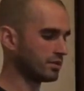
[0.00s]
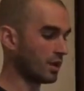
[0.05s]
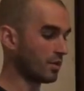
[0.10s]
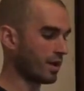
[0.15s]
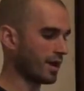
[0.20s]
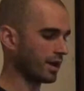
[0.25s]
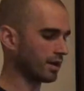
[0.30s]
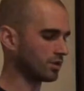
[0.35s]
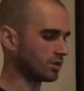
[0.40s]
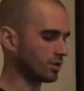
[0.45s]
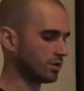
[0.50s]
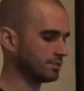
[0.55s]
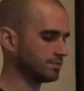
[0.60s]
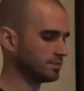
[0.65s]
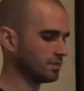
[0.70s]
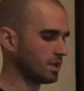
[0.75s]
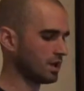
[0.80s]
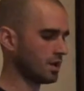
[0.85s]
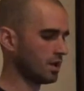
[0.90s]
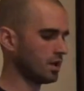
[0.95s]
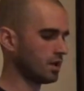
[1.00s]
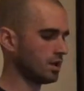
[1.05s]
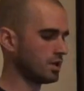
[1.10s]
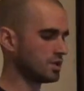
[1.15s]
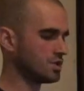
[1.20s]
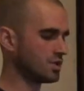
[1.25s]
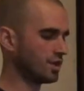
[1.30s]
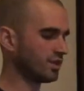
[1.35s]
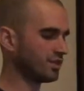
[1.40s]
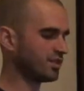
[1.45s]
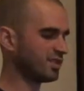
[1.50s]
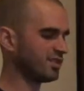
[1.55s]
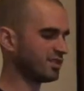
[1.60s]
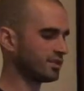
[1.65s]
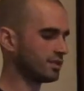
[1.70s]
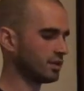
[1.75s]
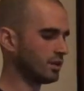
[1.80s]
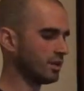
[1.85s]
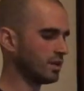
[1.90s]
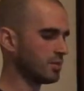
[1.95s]
director. Just
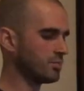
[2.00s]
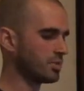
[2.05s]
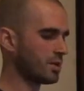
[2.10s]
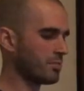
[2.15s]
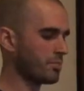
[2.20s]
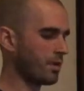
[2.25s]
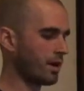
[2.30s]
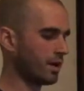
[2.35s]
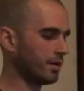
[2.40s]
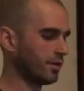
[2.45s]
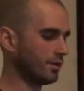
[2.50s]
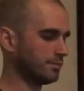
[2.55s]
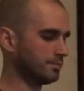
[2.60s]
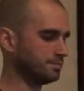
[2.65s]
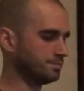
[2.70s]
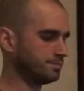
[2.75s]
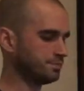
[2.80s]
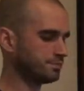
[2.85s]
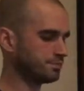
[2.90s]
sincerely prepare them.